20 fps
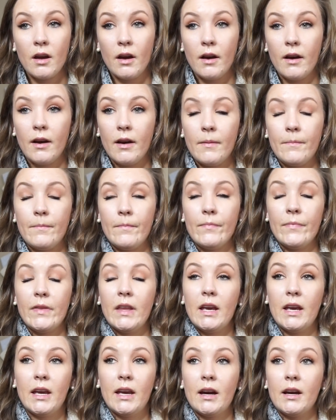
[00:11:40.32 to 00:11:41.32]

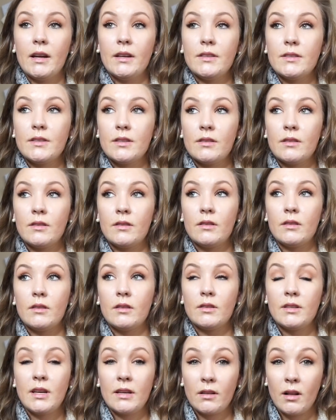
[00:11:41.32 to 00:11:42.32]
And
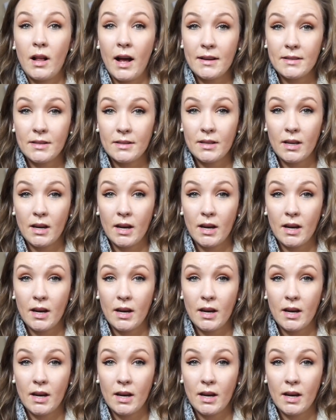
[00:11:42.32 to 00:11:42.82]
the classes